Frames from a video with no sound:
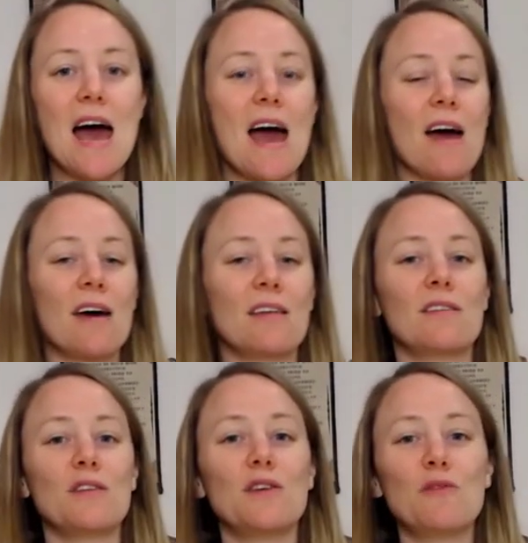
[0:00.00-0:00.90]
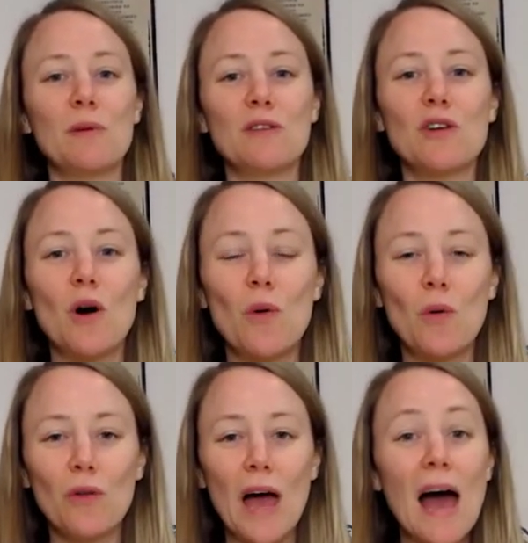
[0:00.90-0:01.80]
and you've been
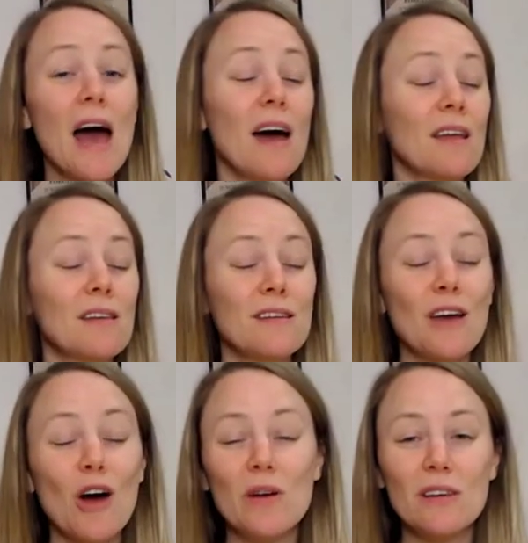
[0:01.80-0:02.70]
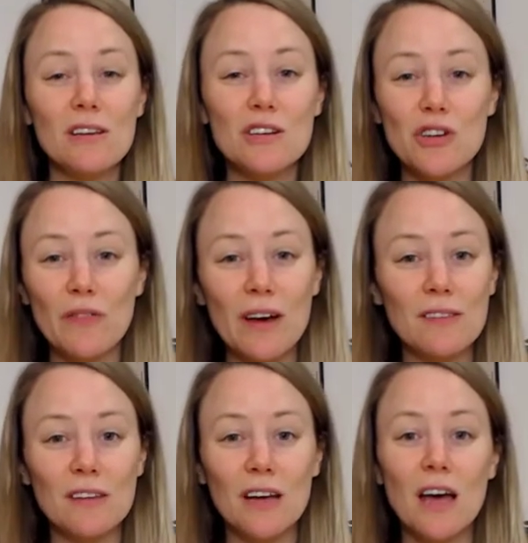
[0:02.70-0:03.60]
told, and go into
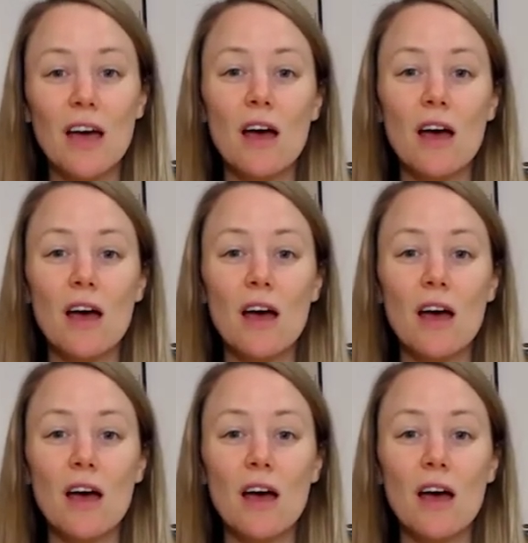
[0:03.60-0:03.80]
Shavasana,